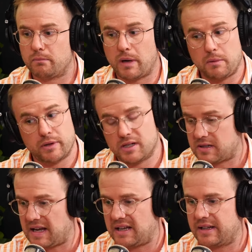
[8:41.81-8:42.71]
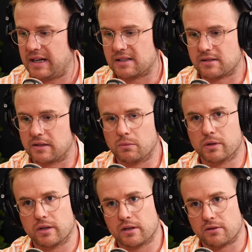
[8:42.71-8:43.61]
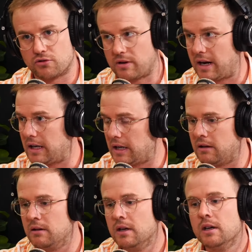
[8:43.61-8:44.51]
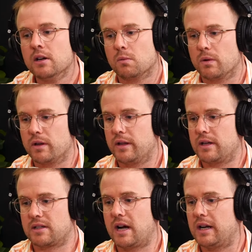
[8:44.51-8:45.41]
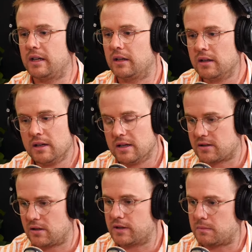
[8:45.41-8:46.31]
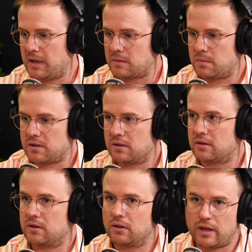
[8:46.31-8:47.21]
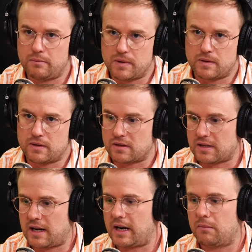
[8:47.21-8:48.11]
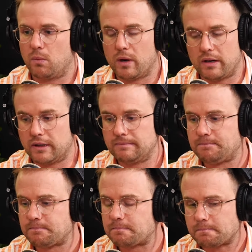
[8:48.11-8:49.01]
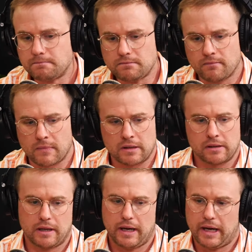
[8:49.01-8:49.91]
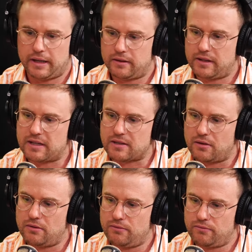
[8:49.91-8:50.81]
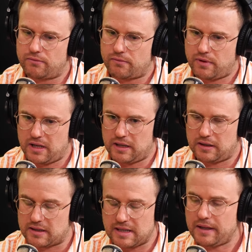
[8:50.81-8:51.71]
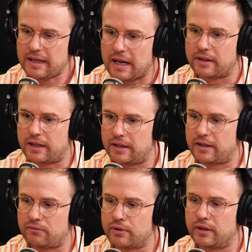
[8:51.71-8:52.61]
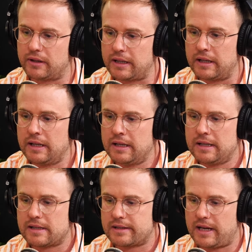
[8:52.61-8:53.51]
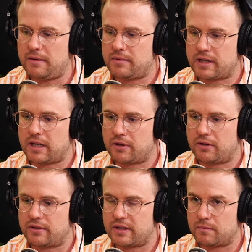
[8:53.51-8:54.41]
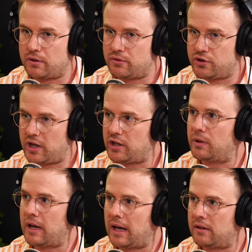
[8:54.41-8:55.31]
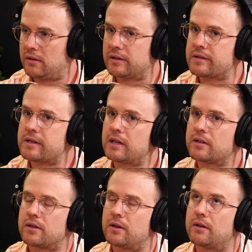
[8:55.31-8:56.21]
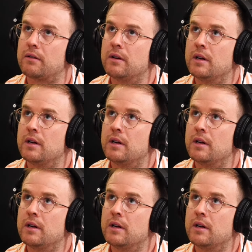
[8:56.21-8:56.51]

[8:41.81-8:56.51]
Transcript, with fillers: people that are just out there hustling, whether they're a tradie, whether they're starting a service-based business, an online business, a startup, whatever. And there's no... Thing, there's nothing out there that really seems to come across as both genuine and holistic. So